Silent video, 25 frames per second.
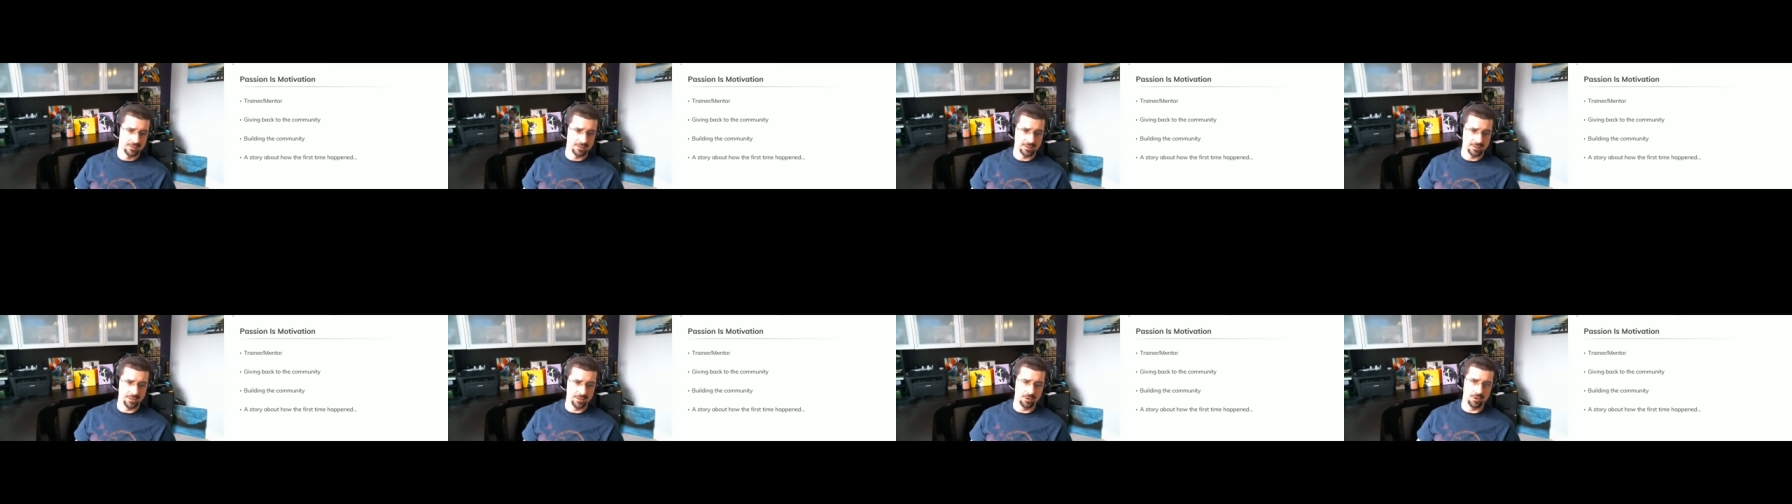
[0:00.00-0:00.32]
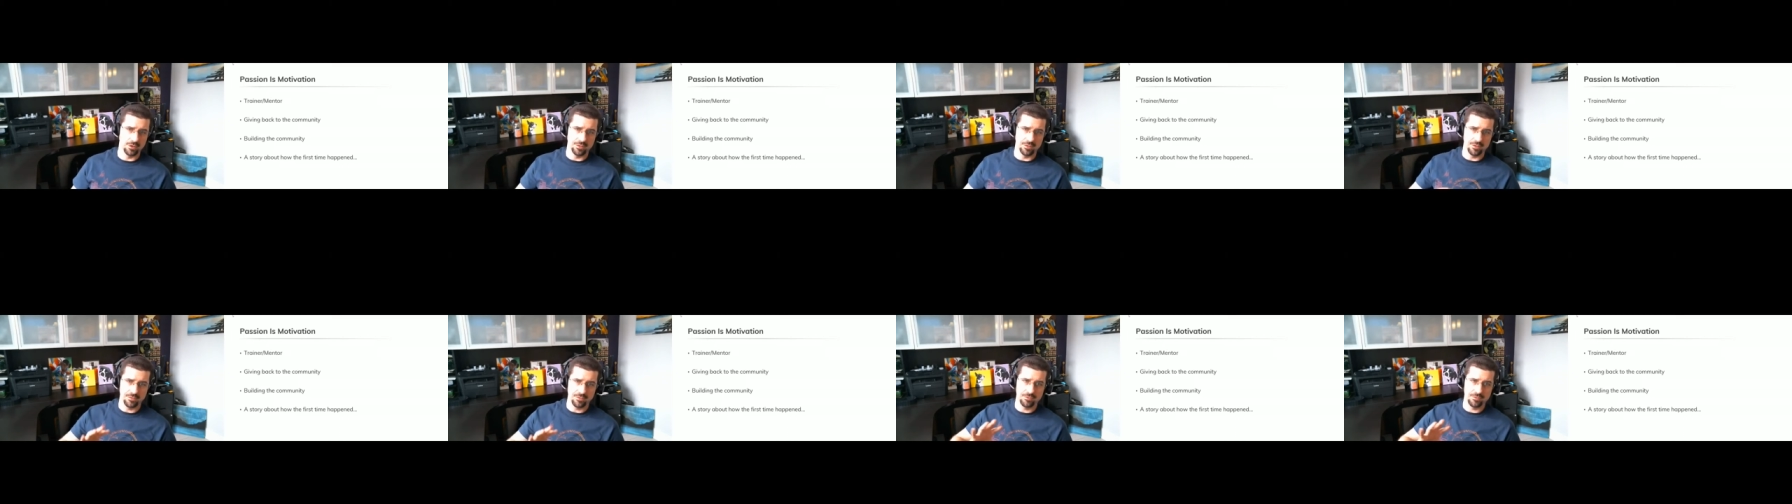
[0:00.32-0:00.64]
you know
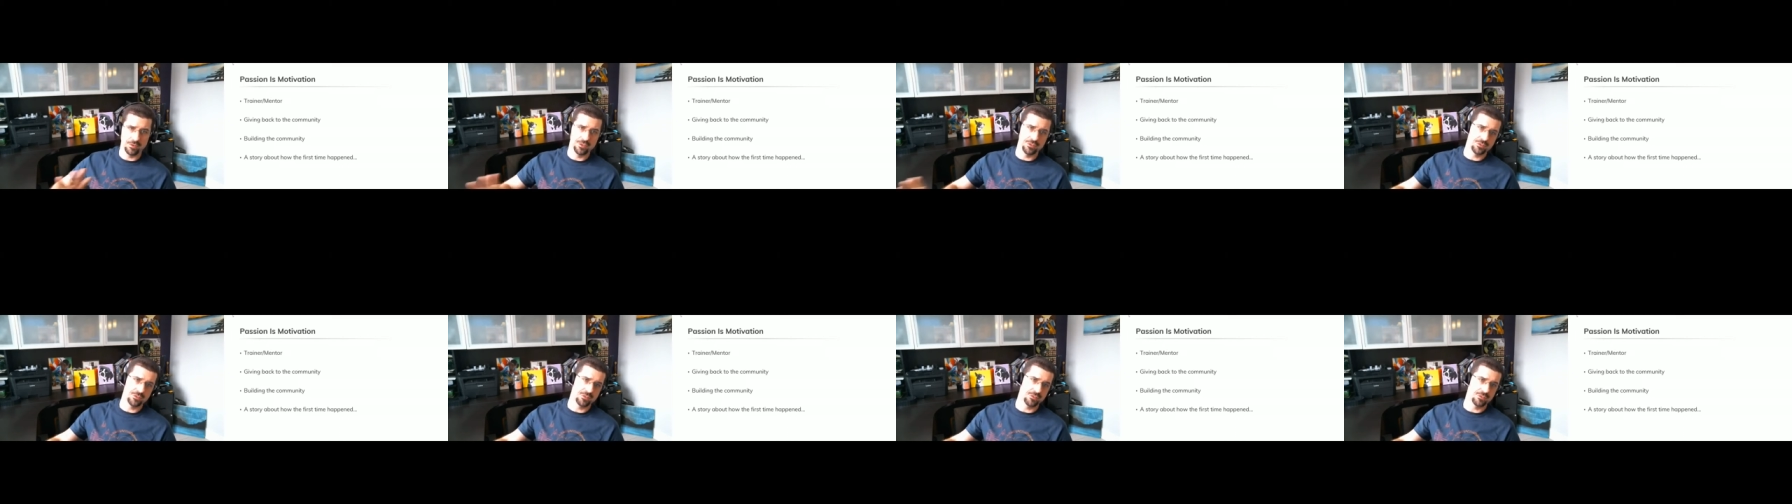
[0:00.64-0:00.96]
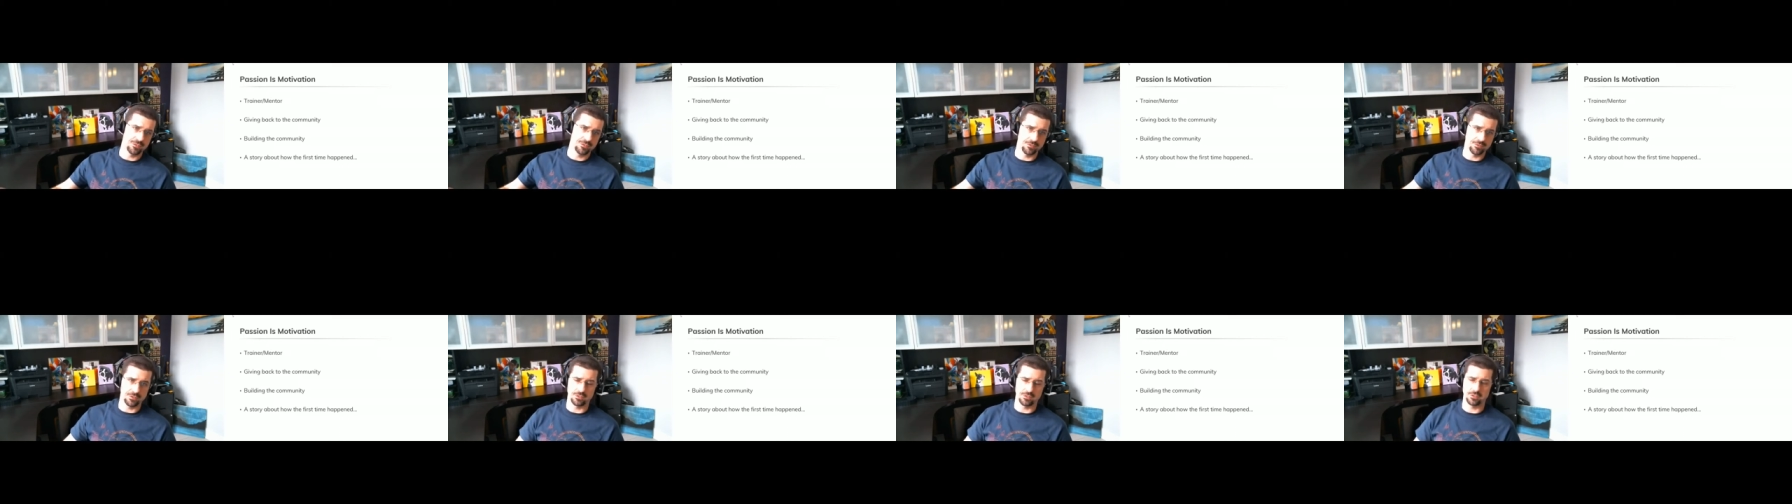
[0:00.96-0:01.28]
on the
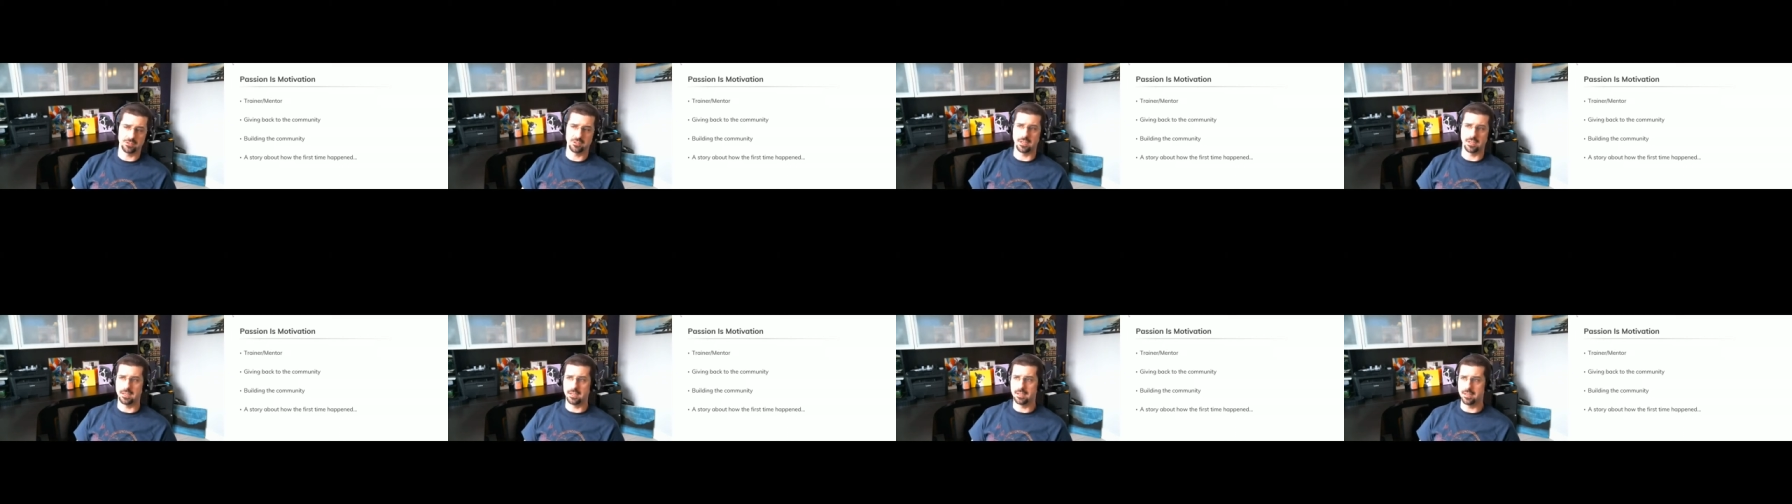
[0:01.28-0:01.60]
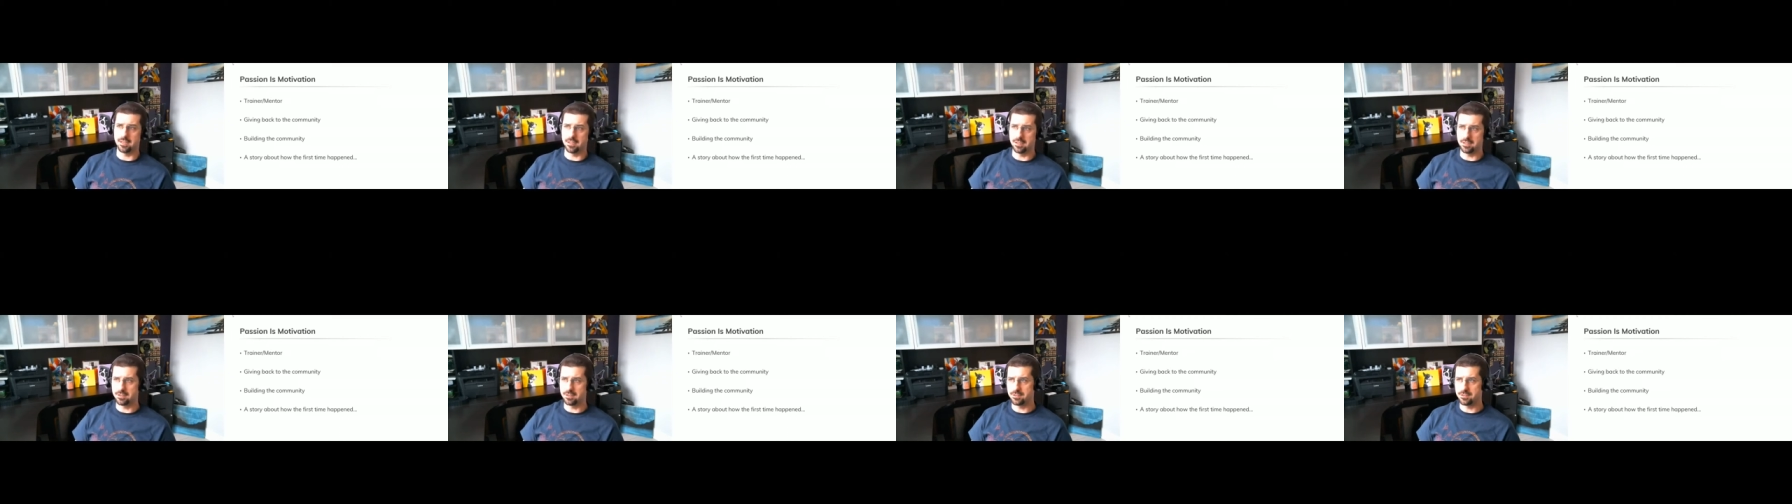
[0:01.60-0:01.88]
fringes of society.